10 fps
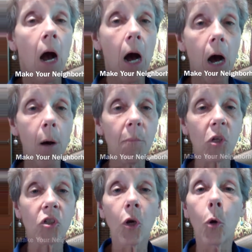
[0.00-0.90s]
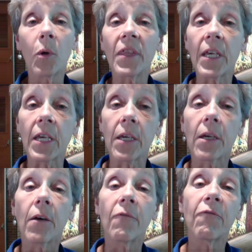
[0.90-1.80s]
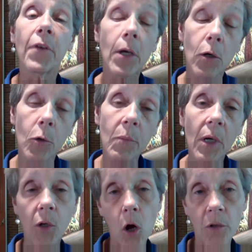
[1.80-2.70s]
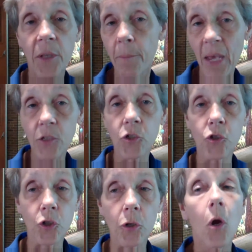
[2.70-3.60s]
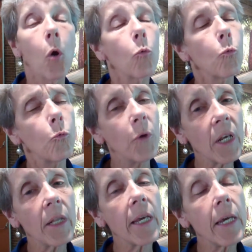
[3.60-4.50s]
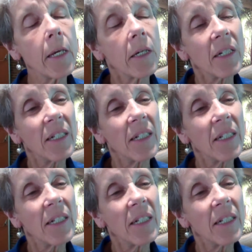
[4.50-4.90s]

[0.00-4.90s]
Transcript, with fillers: Um, so the film called The Messenger really